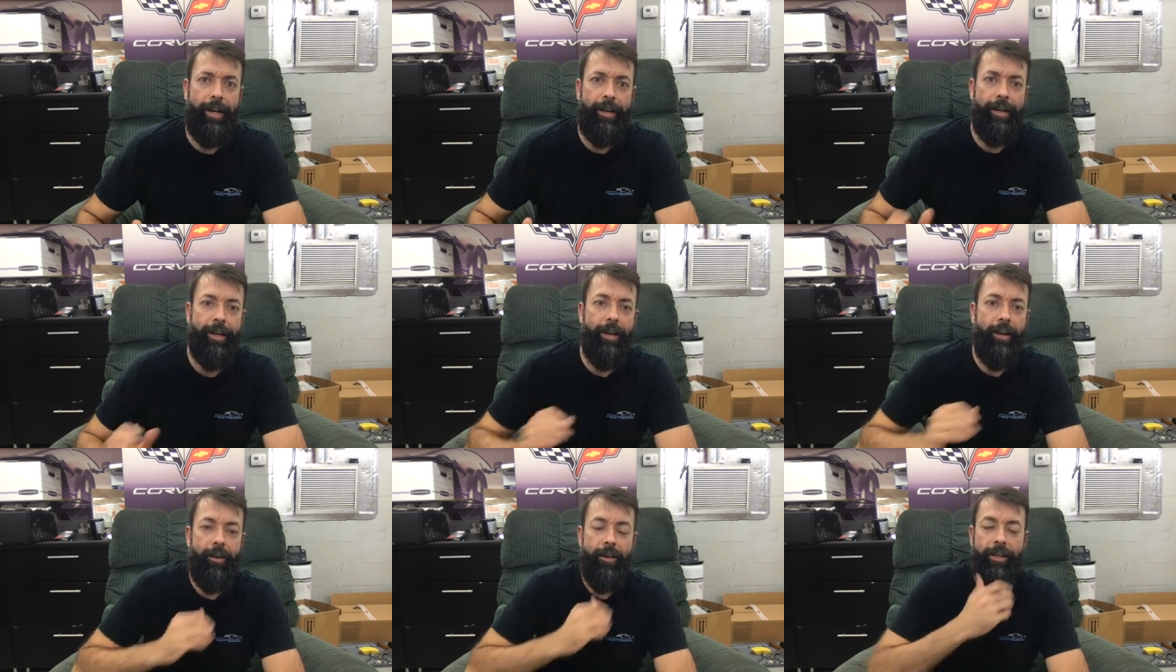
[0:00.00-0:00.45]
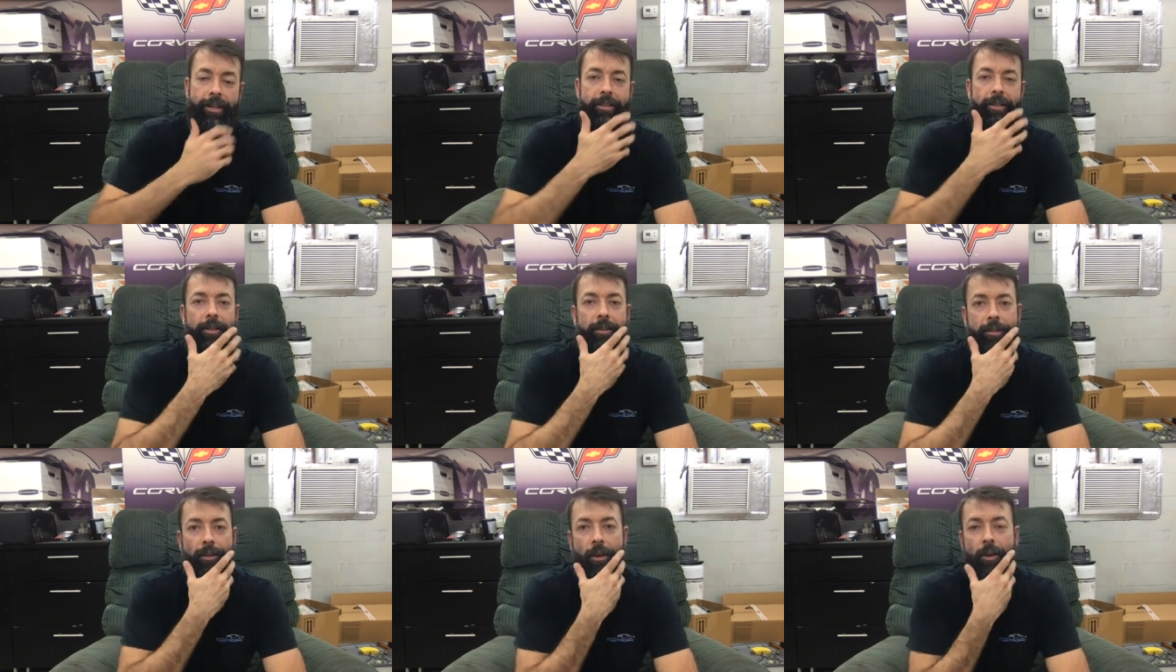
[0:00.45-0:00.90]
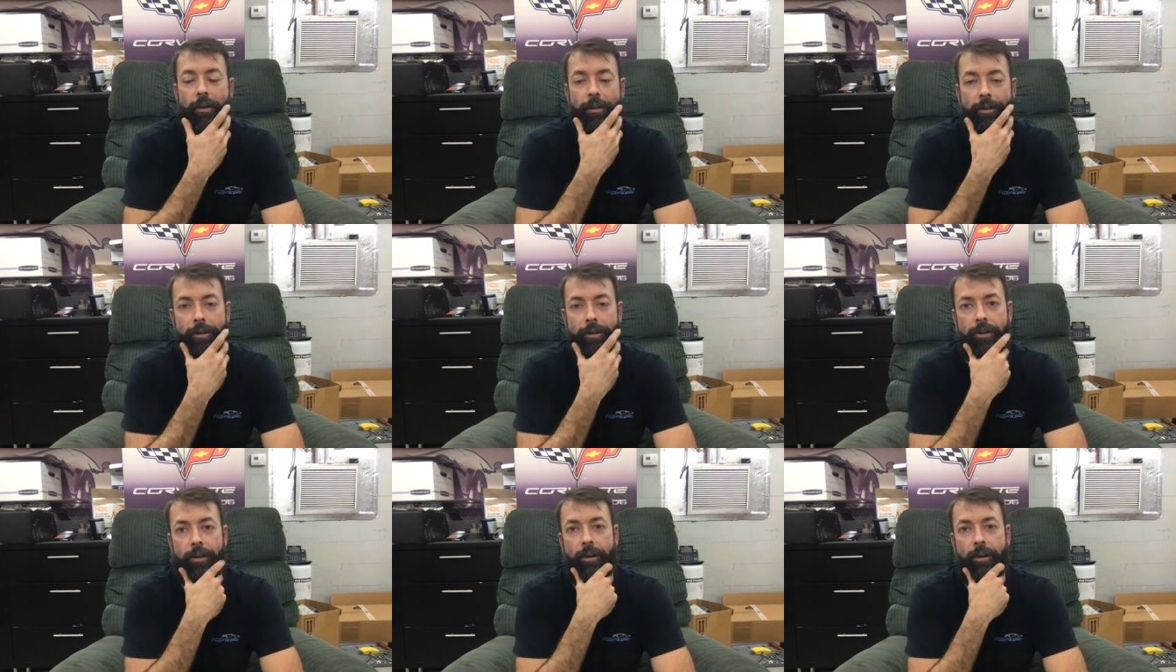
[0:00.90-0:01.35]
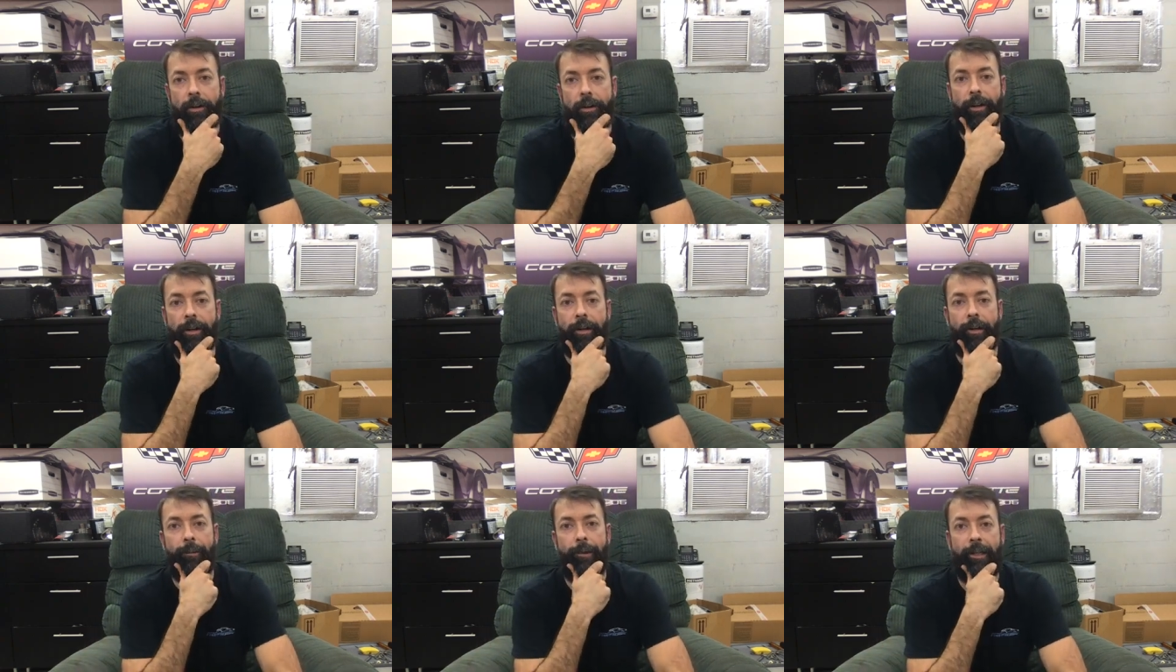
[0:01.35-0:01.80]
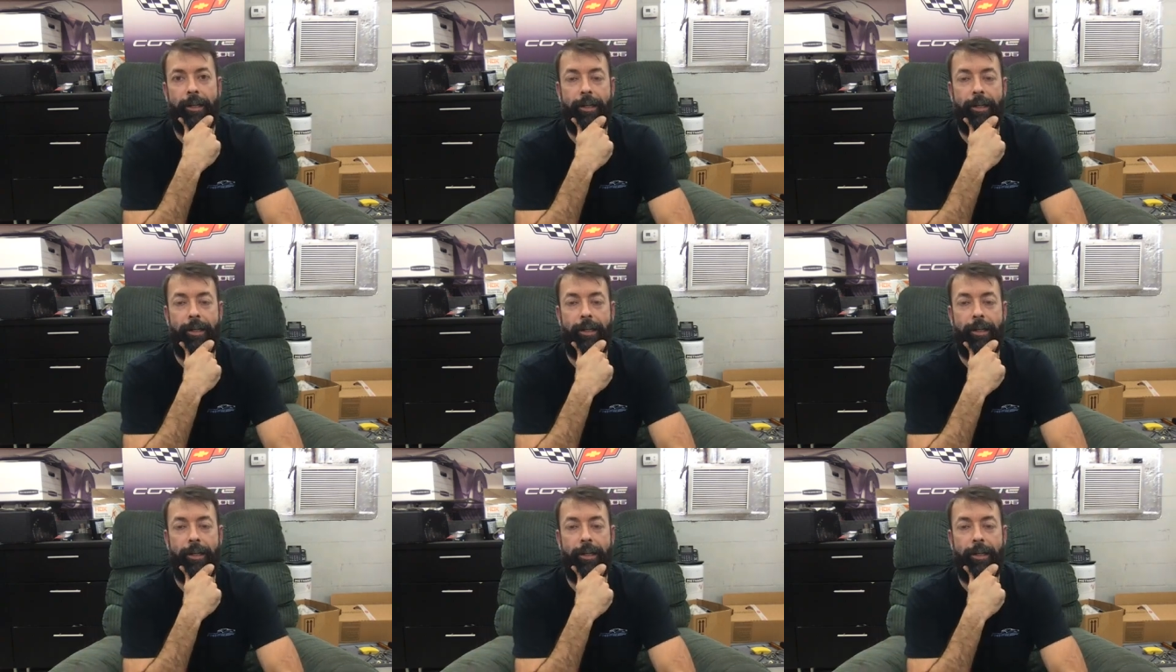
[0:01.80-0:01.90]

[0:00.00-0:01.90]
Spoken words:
I know he's the star of the show here, but